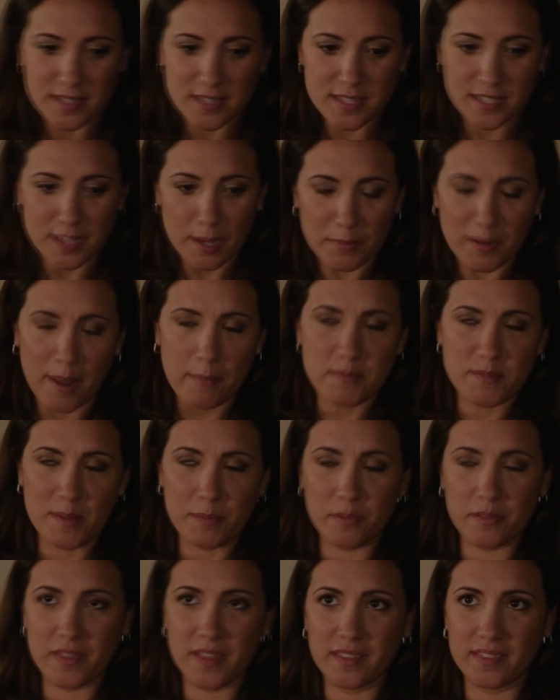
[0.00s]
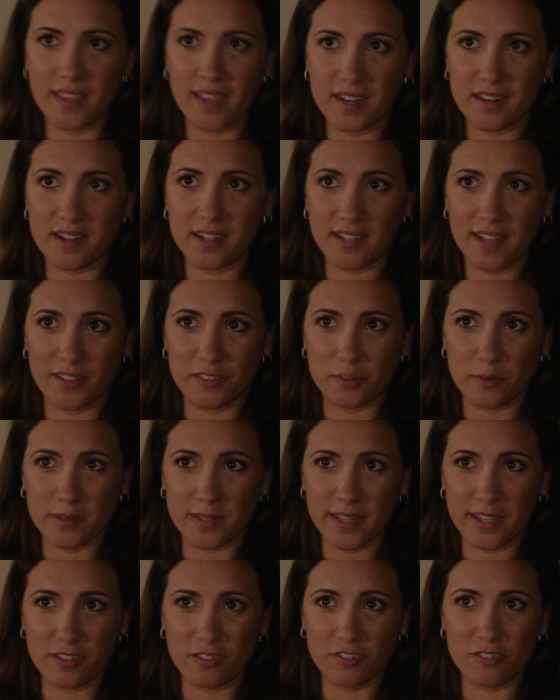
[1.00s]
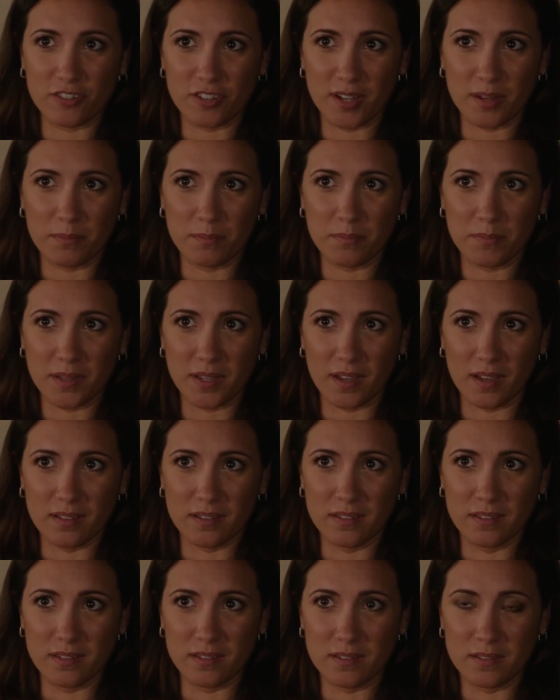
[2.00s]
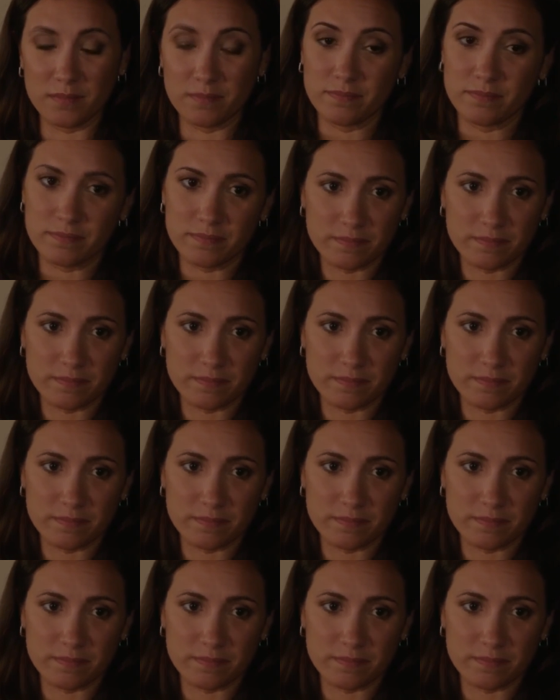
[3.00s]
is, sometimes people think they can neglect the relationship because